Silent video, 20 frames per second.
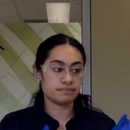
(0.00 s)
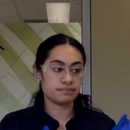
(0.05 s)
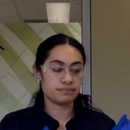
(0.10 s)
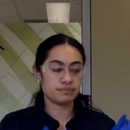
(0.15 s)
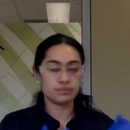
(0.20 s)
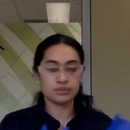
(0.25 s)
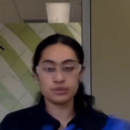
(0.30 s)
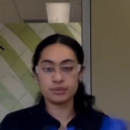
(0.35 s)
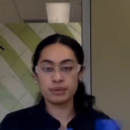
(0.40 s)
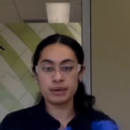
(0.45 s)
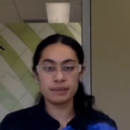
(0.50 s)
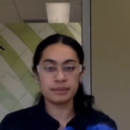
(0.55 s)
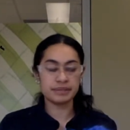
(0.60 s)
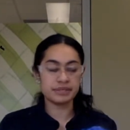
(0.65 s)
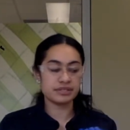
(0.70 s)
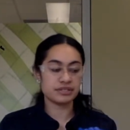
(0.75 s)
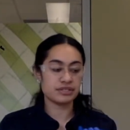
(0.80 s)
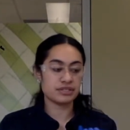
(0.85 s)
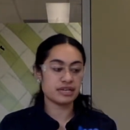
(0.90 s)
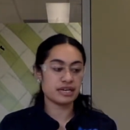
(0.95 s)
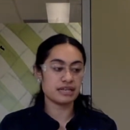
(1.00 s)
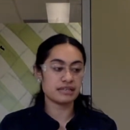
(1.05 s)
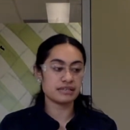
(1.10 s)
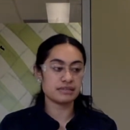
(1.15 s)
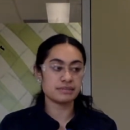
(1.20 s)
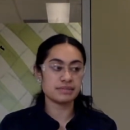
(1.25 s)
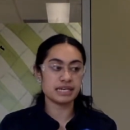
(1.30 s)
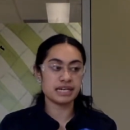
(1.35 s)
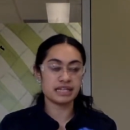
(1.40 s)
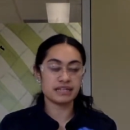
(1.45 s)
supine position, ask them
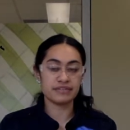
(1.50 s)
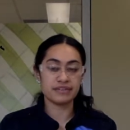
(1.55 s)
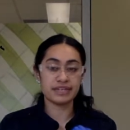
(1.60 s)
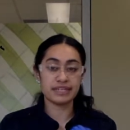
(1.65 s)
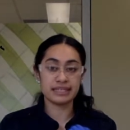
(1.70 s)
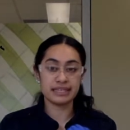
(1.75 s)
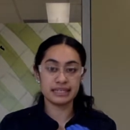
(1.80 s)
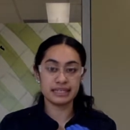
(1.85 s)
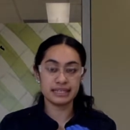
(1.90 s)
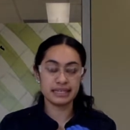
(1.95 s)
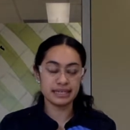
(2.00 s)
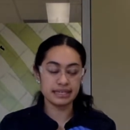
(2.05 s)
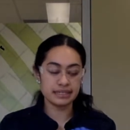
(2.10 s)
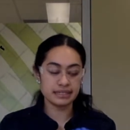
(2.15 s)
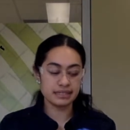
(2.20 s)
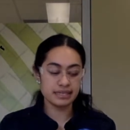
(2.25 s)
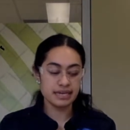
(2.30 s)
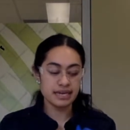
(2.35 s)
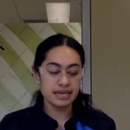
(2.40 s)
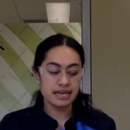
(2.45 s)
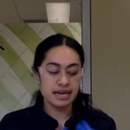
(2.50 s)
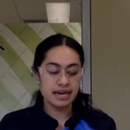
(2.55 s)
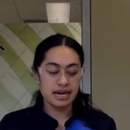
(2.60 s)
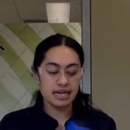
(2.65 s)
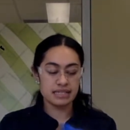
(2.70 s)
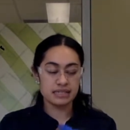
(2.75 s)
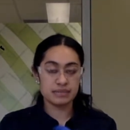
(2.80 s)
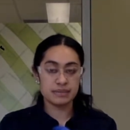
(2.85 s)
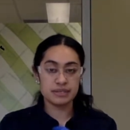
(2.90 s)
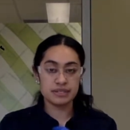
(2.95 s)
to elevate their legs,
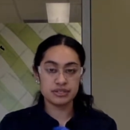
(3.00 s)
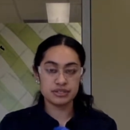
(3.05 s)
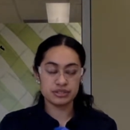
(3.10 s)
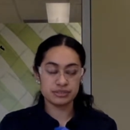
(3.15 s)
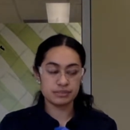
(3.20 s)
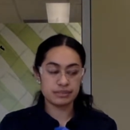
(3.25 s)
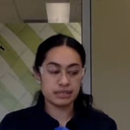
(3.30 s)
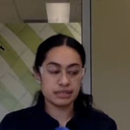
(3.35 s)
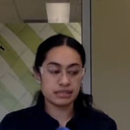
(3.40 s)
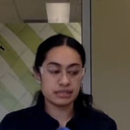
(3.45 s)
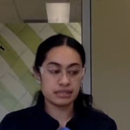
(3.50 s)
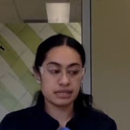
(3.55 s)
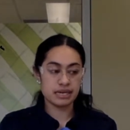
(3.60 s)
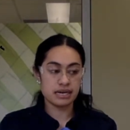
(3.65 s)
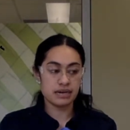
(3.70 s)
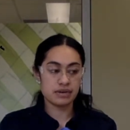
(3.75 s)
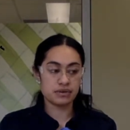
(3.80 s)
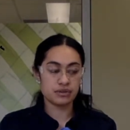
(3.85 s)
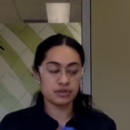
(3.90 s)
ask the patient to bear down.